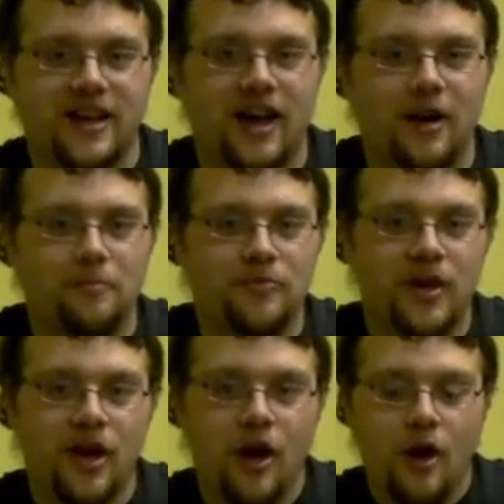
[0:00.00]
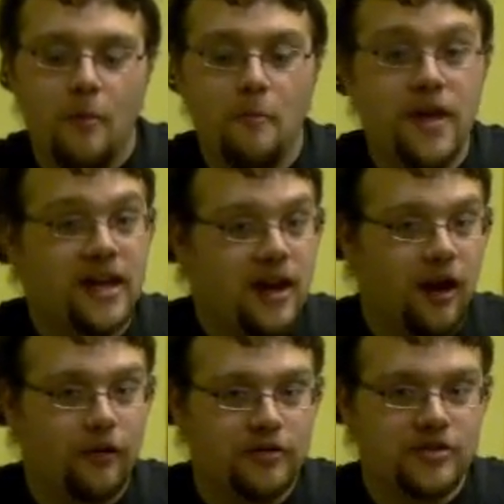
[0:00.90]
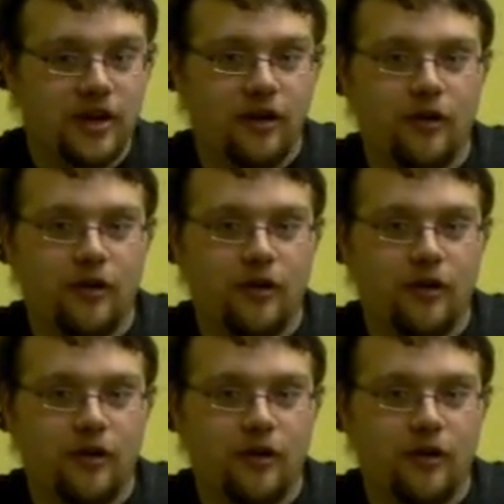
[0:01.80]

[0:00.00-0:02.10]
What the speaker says: Me and Lawrence are